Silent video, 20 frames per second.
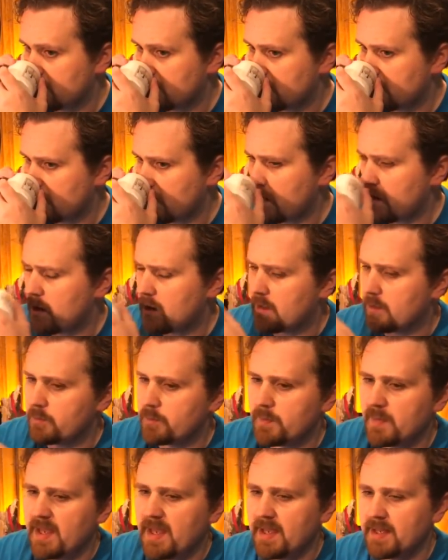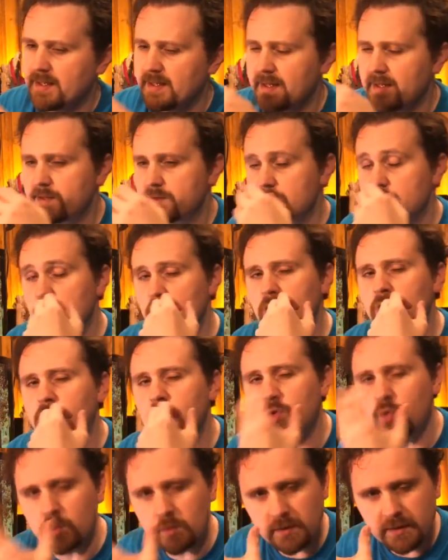Oh man, it's
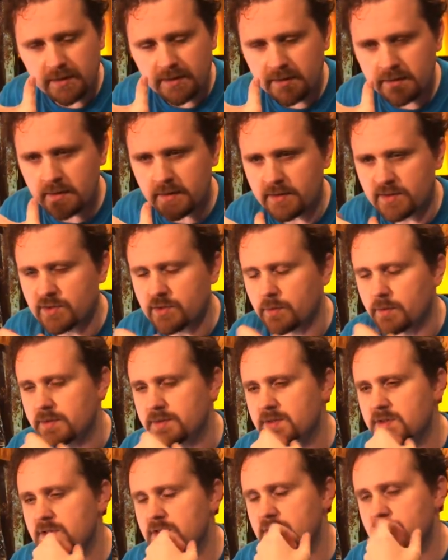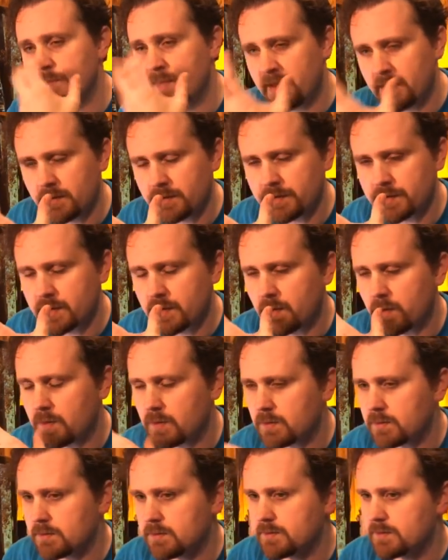cooling, so it smells
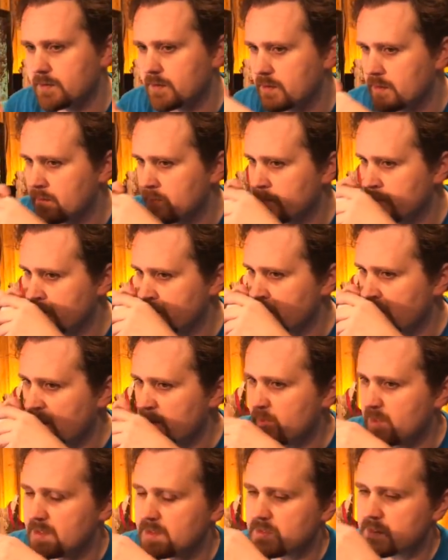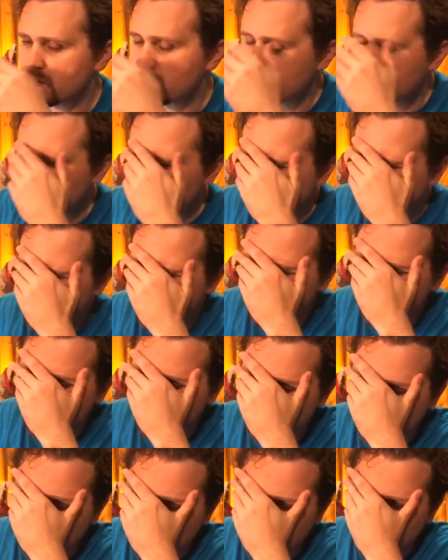cold, but it
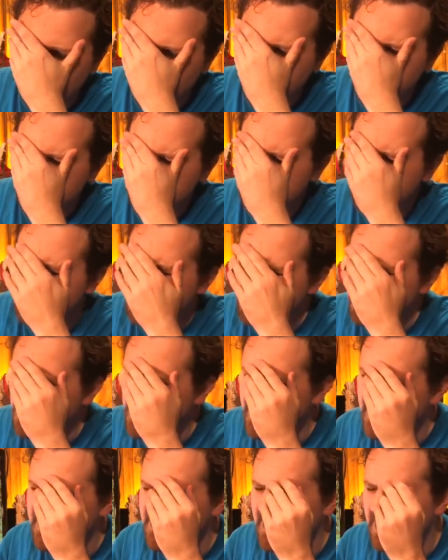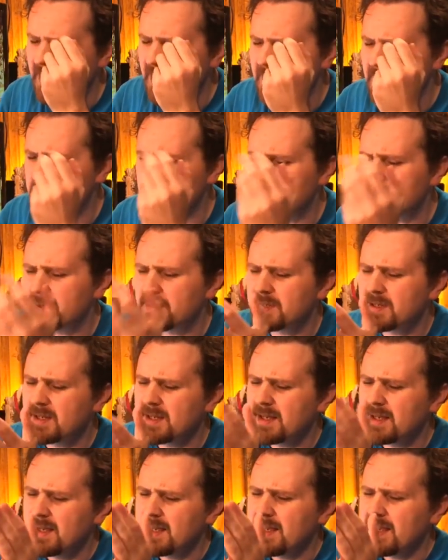smells like straight up
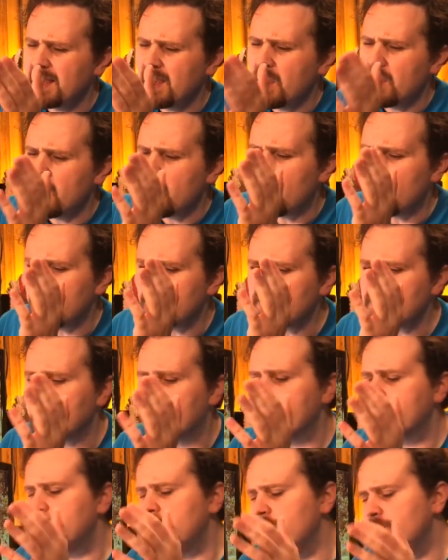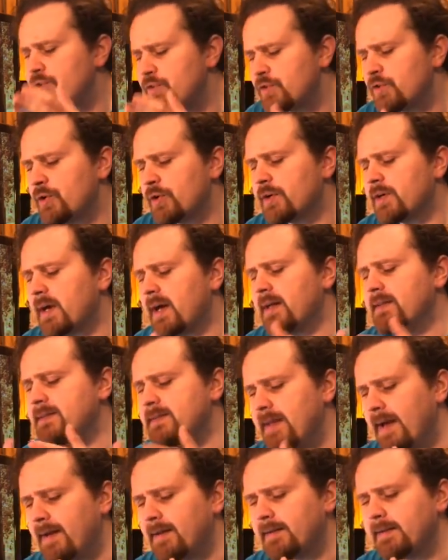like you took a
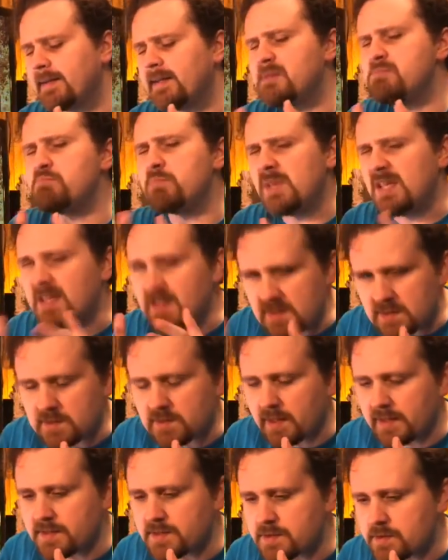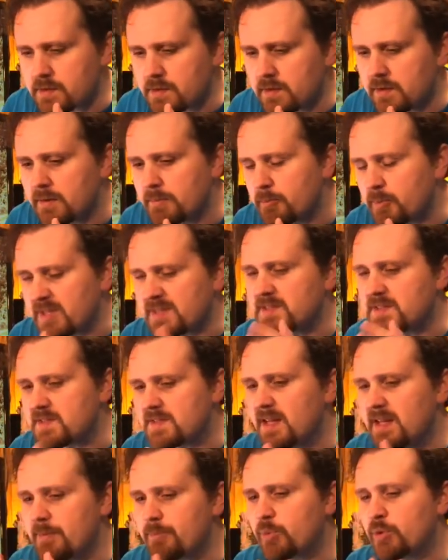deli meat slicer, but
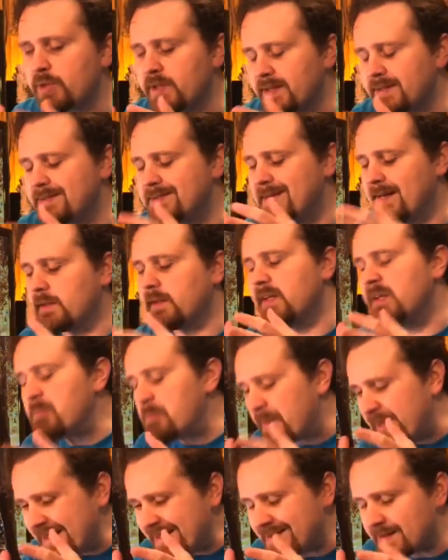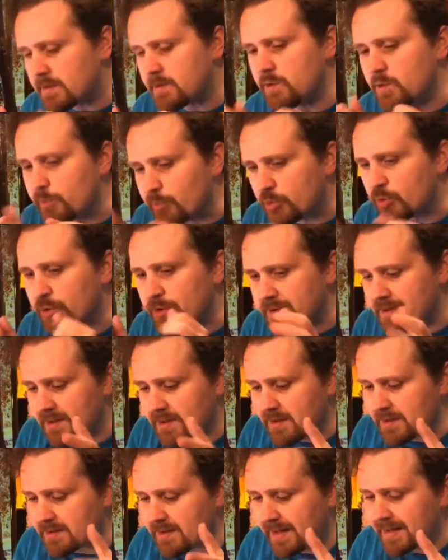instead of putting deli meat, you put
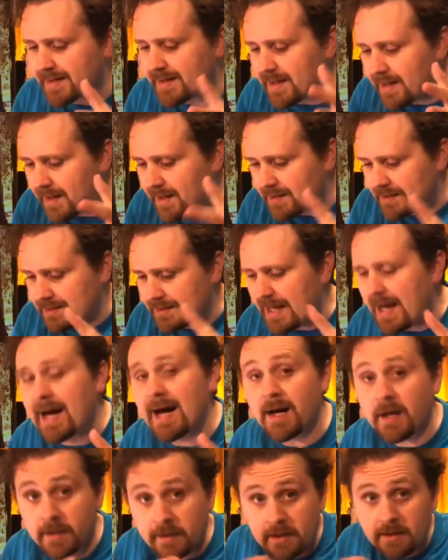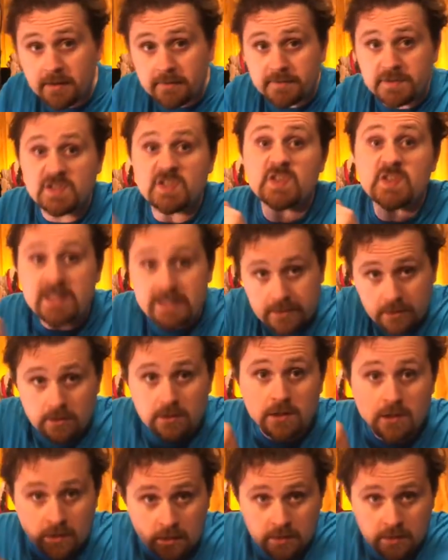like a log of cedar